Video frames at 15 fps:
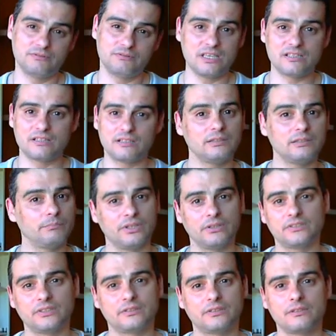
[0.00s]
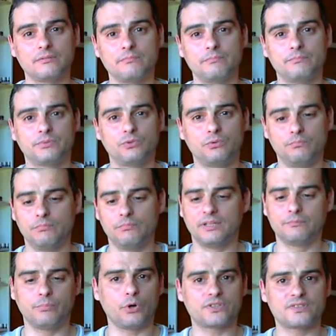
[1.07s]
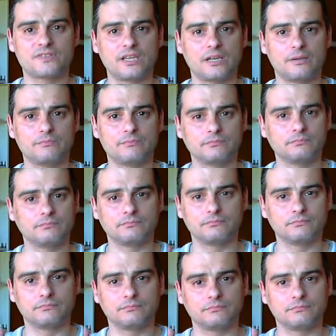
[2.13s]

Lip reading: easily build it and bought some